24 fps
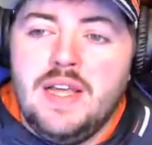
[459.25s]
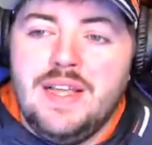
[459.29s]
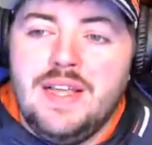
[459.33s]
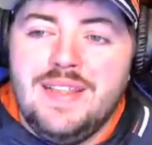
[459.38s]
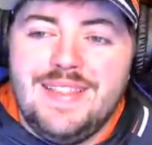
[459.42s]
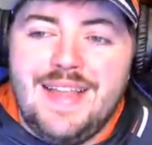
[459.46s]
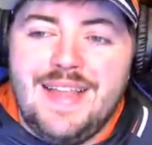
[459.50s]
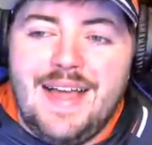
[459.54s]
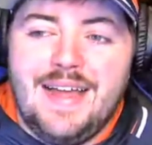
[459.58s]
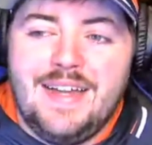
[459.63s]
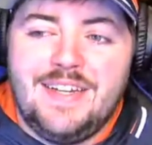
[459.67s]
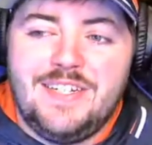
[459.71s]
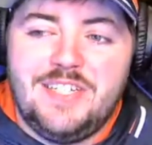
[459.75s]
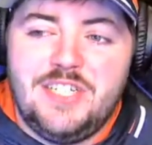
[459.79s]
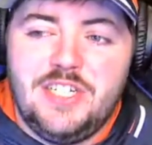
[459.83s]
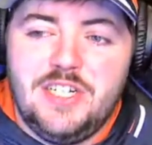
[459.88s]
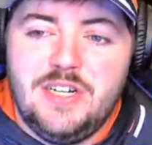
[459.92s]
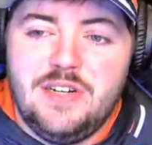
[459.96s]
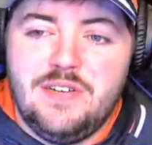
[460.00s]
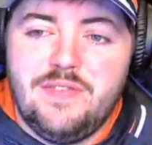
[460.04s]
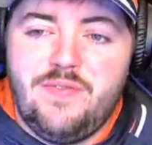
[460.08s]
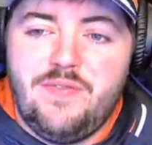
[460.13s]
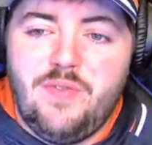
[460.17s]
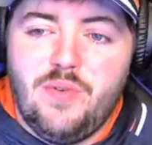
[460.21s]
Last
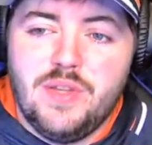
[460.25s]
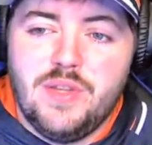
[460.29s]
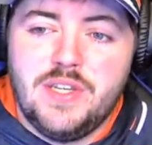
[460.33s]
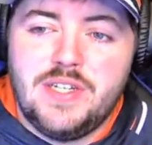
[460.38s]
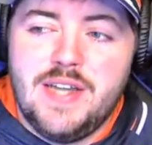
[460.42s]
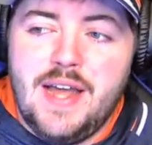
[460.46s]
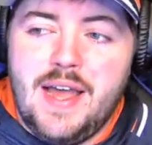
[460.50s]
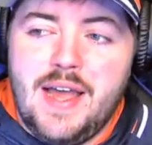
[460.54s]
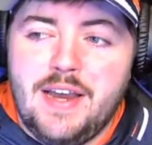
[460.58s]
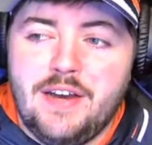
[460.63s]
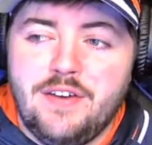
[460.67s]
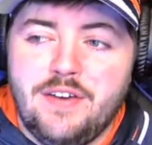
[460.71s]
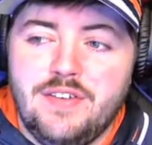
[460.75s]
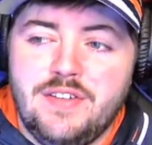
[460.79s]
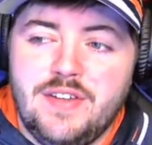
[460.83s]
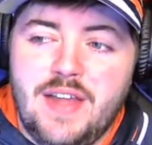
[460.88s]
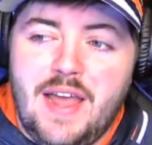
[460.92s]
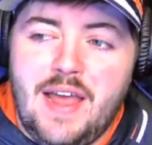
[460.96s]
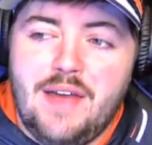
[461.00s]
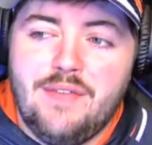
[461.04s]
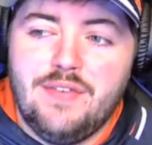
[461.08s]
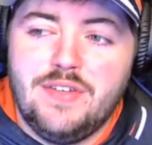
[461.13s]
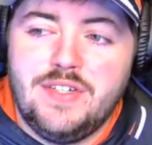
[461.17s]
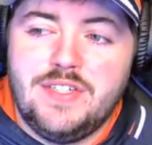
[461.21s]
year for the Tigers,
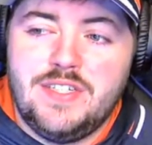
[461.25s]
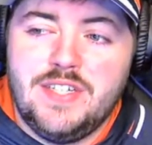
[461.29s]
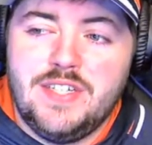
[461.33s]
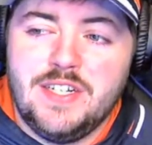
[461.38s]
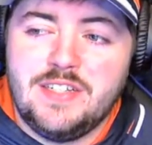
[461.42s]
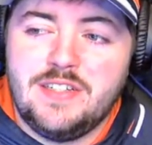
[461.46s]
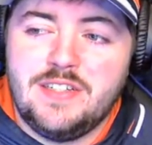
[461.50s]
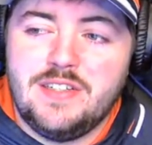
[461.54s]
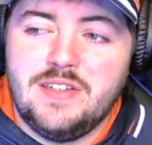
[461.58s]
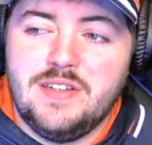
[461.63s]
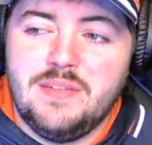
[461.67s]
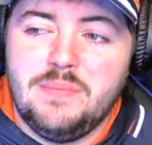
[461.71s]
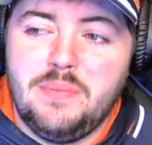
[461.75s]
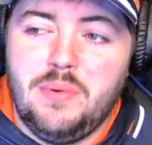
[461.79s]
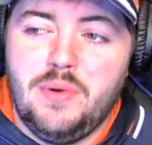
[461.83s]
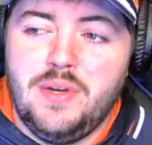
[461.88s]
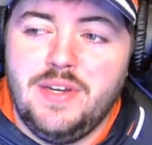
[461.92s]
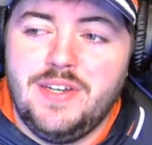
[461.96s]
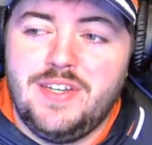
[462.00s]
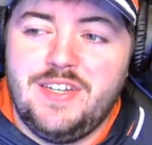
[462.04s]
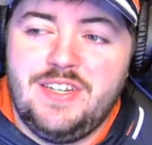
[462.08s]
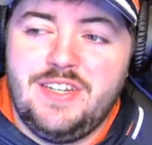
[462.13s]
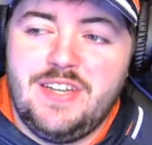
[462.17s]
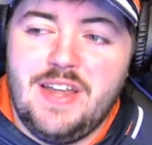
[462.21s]
averaged
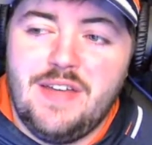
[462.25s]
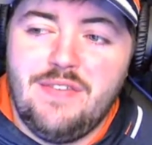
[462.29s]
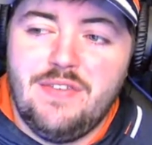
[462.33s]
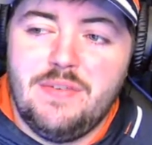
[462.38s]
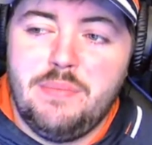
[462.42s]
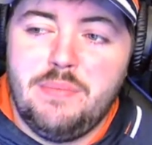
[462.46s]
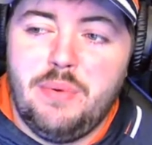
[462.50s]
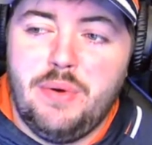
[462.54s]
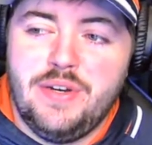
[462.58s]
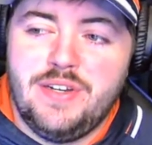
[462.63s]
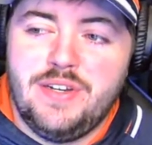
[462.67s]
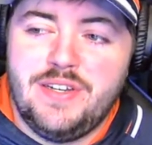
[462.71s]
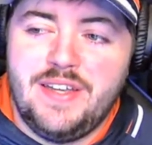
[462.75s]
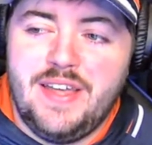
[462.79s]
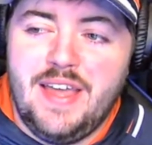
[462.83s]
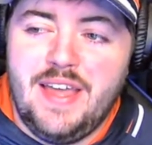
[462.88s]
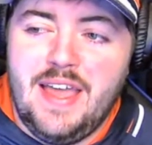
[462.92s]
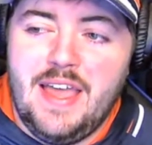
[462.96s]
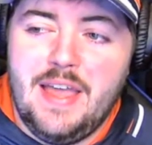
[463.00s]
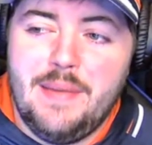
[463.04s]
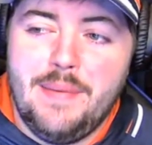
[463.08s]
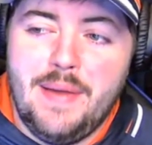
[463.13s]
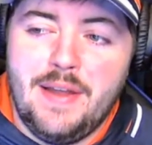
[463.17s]
6.7 points a game,